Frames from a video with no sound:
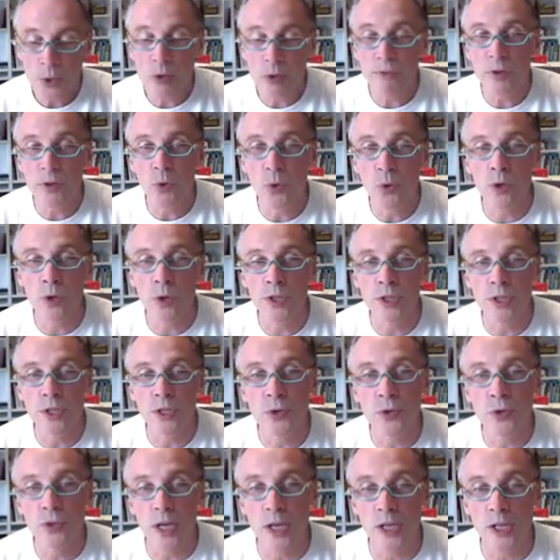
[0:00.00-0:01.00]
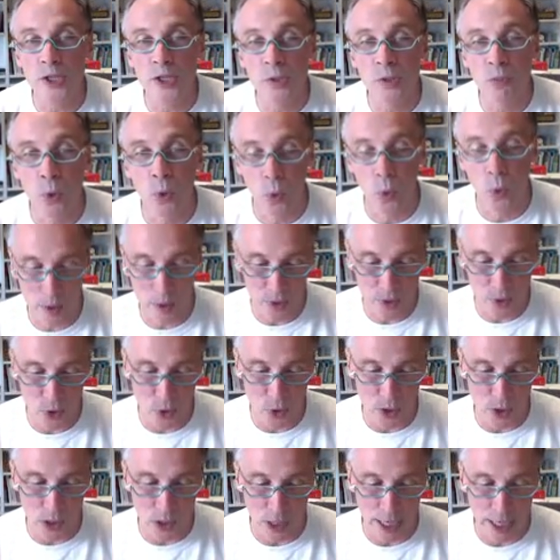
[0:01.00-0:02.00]
if you want to use a small
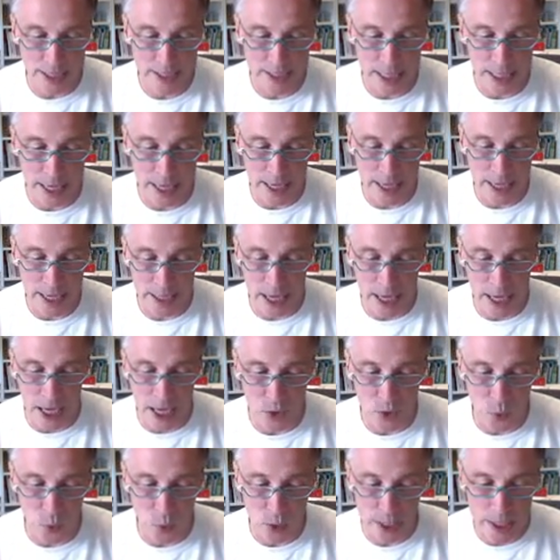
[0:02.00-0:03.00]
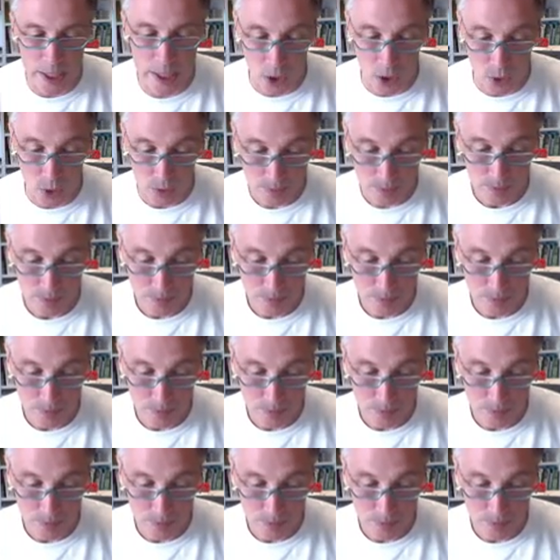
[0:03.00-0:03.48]
computer like, say, an Arduino